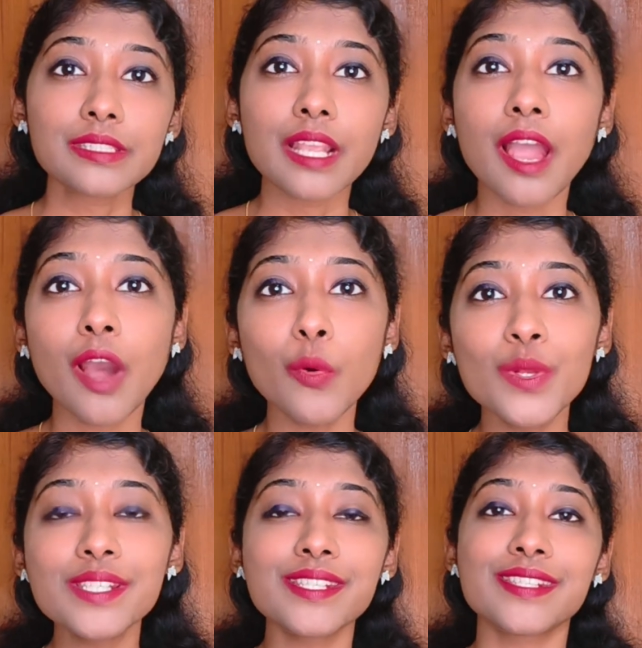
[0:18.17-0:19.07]
how
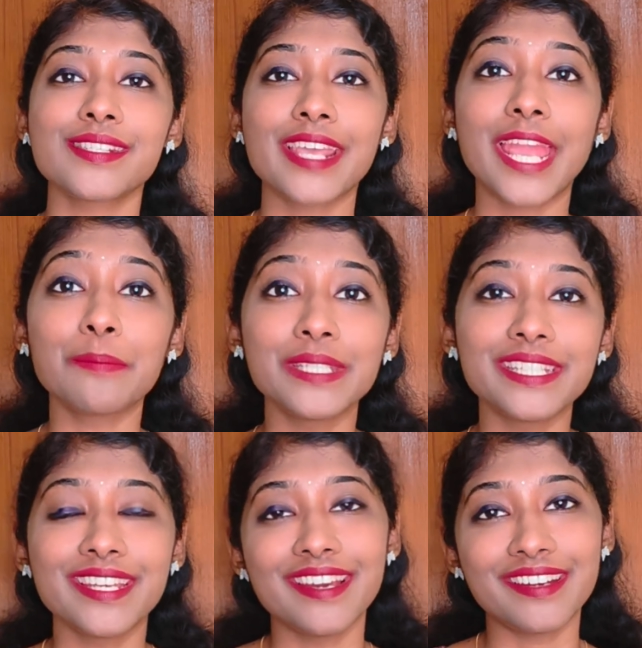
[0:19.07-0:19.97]
is
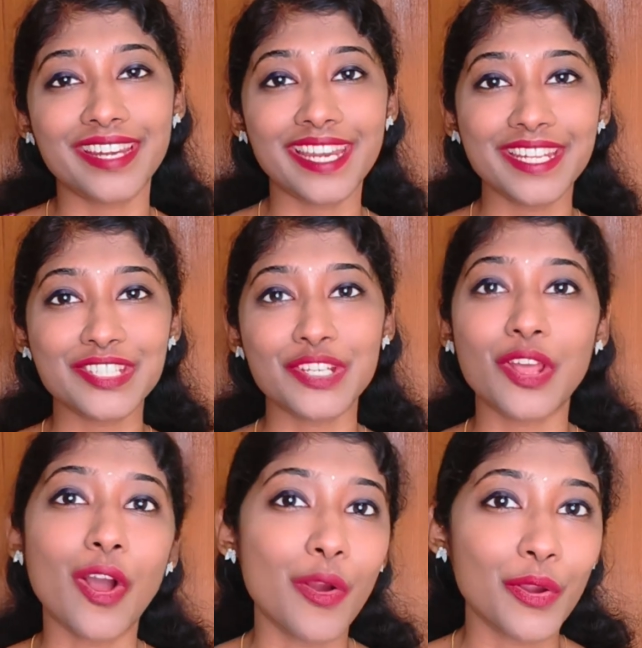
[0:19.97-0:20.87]
MD
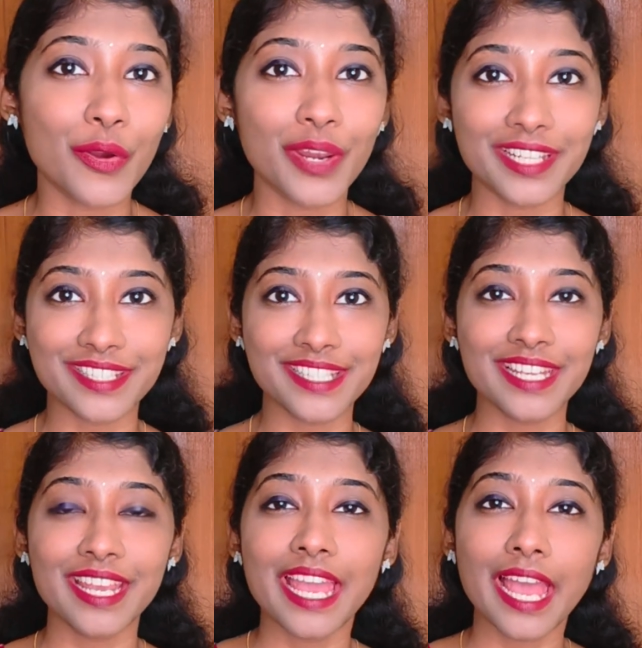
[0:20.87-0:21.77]
Radiation Oncology?
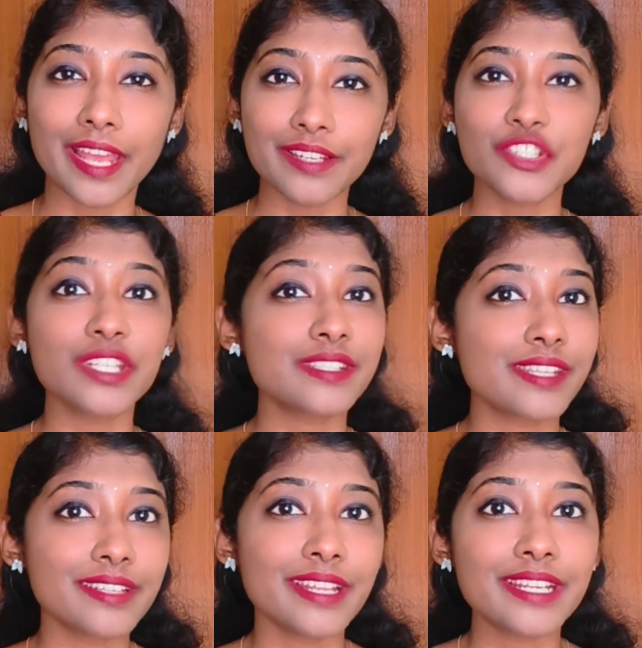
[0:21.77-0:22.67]
And she
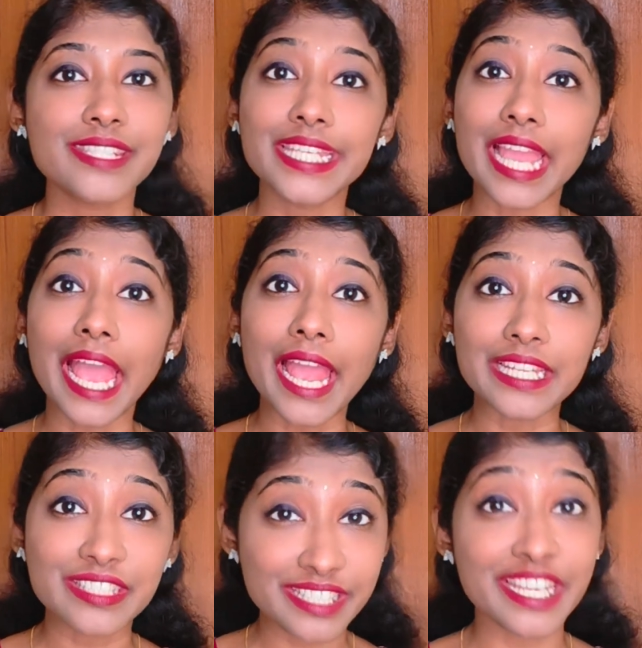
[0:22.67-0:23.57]
said that she
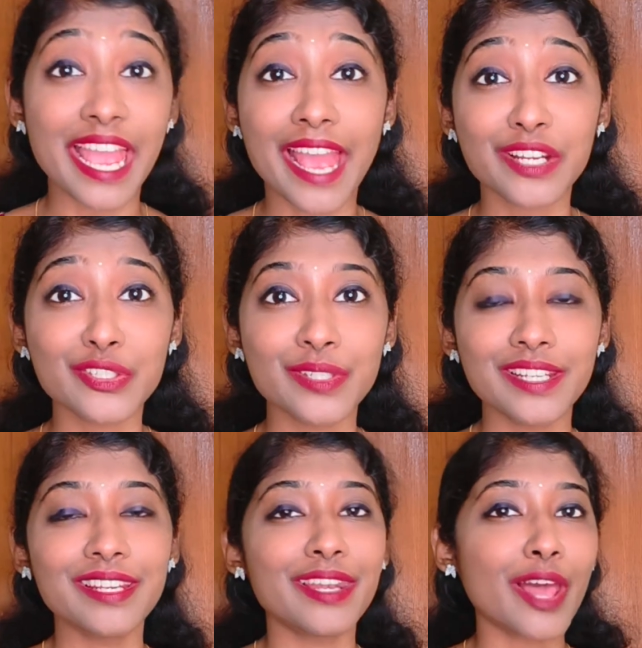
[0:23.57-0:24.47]

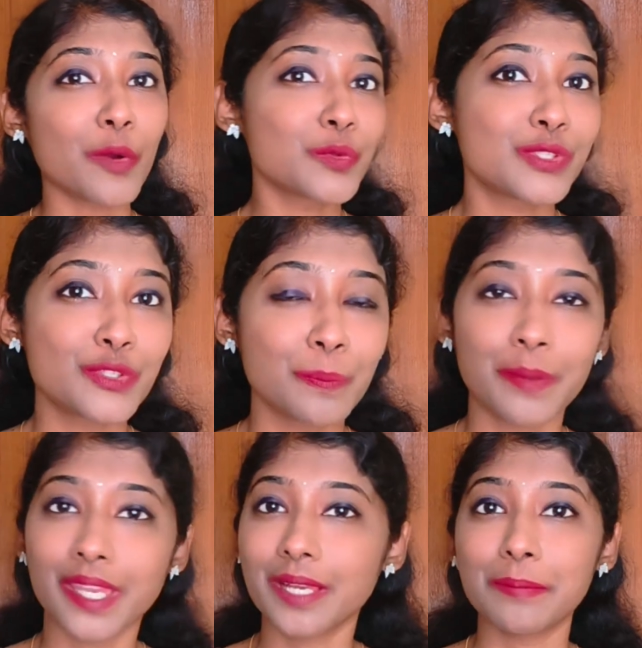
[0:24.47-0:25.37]
actually loves to
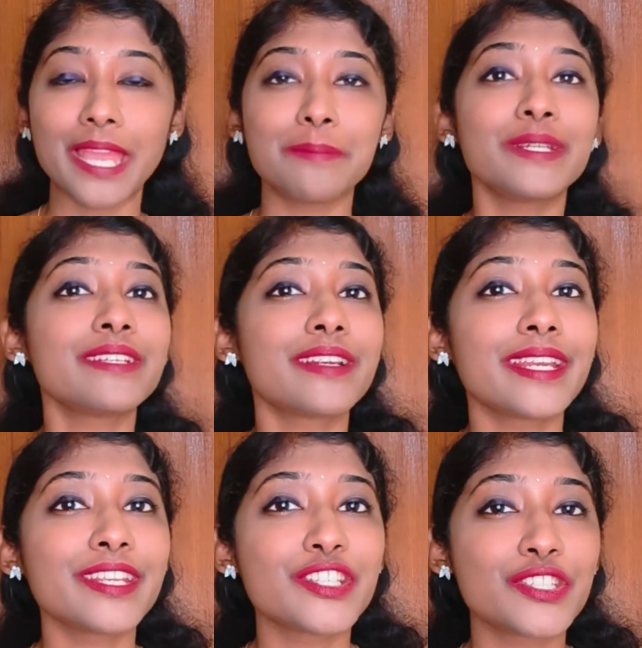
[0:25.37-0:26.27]
pick up MD
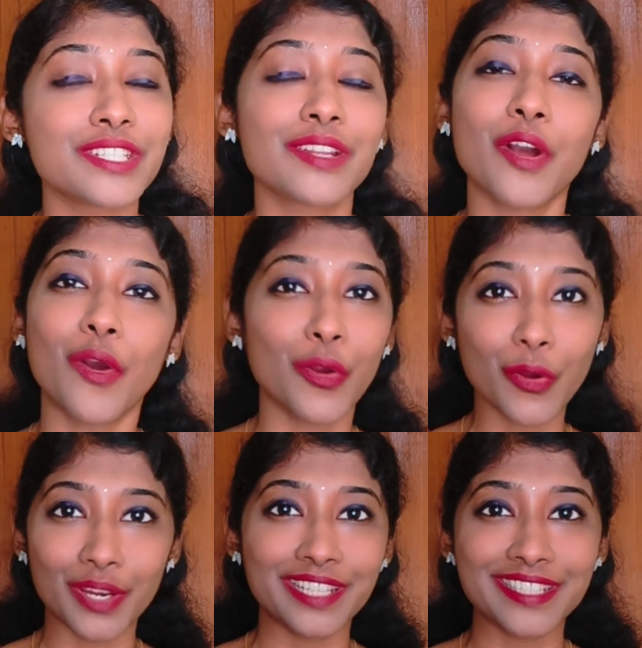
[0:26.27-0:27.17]
Radiation
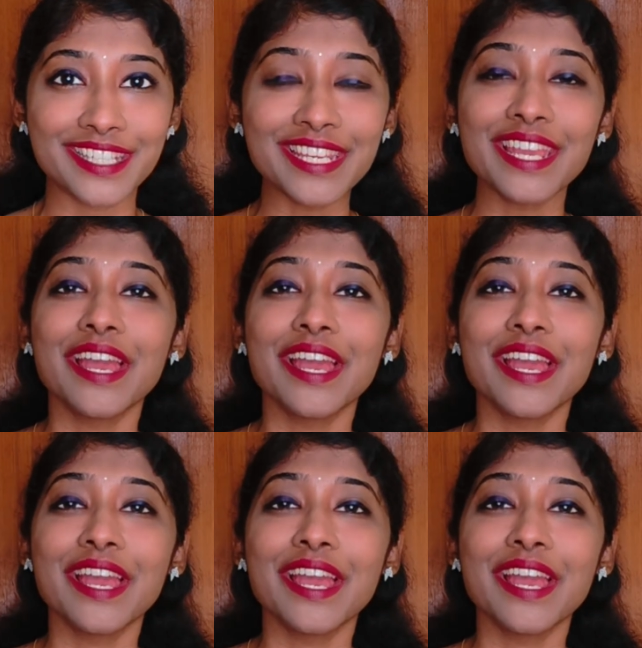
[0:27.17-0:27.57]
Oncology,